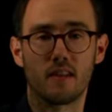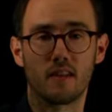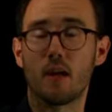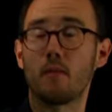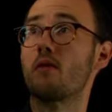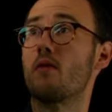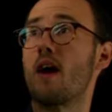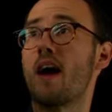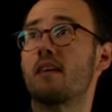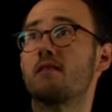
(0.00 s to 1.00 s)
w
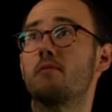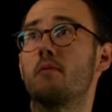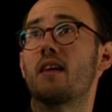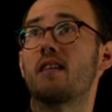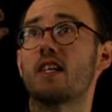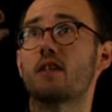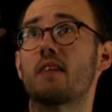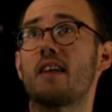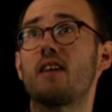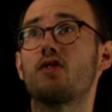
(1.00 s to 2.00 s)
hat minus
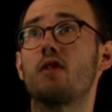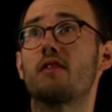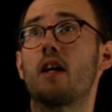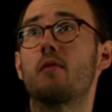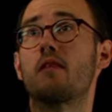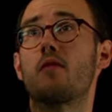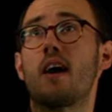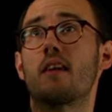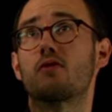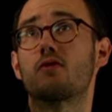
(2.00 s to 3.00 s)
expectation of w
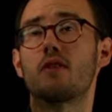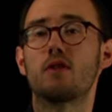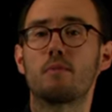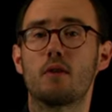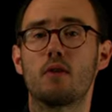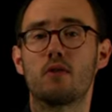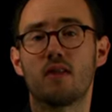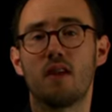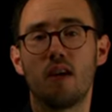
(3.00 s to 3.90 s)
hat transpose.